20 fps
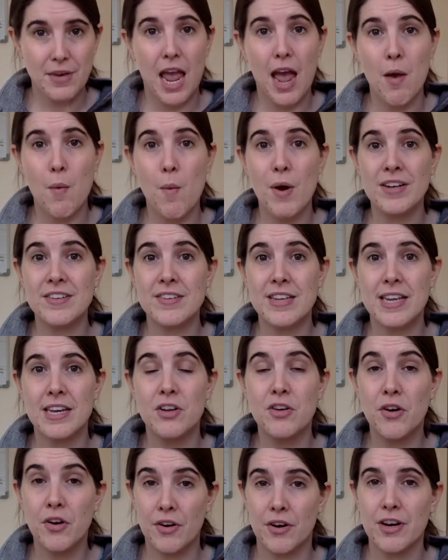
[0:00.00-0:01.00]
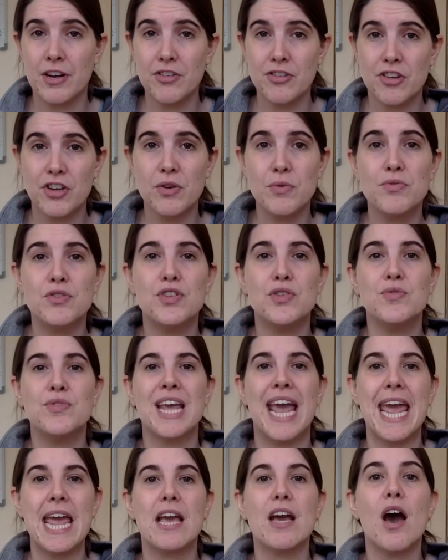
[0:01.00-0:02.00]
I want to encourage you to
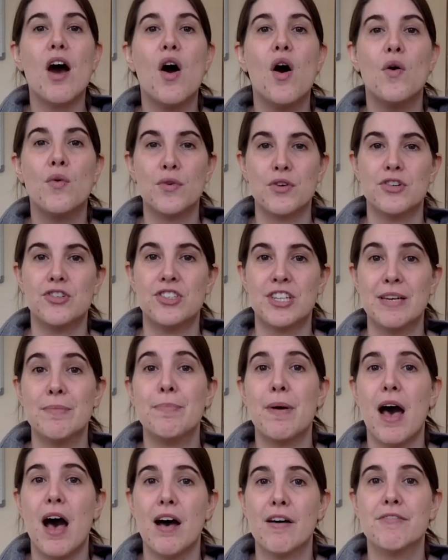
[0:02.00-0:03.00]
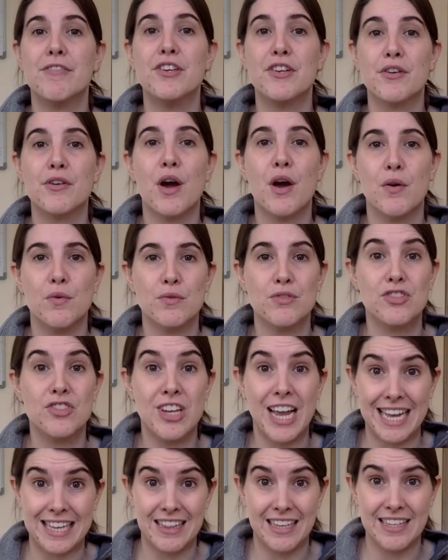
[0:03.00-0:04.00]
take ownership of your own
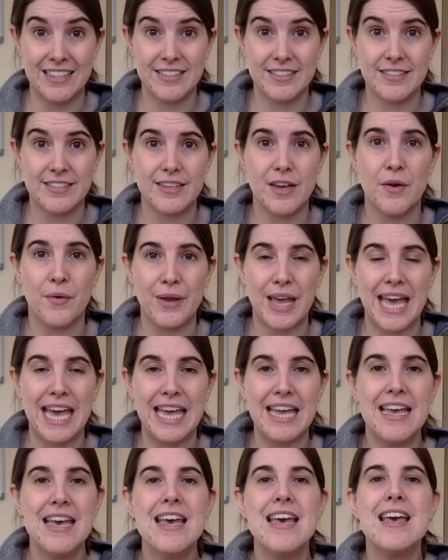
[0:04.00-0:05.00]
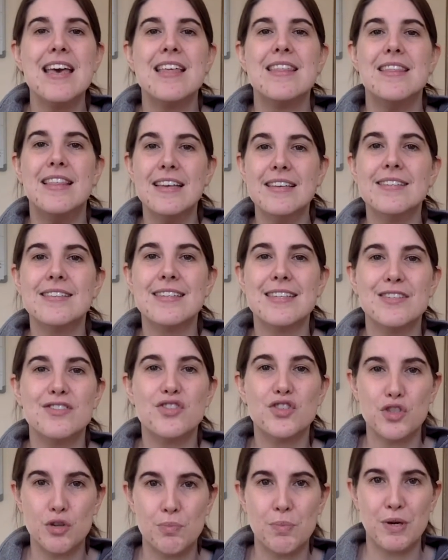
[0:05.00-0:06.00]
checklist, okay? This
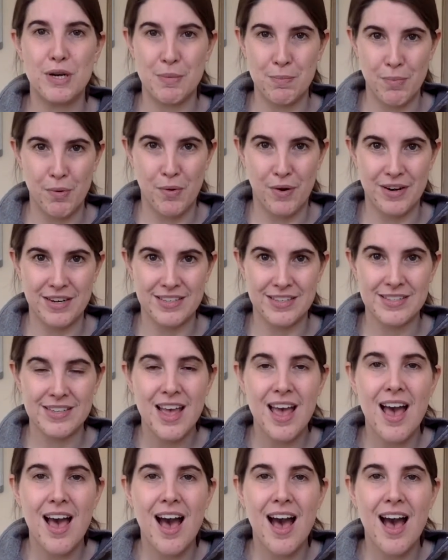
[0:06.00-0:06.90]
is super important.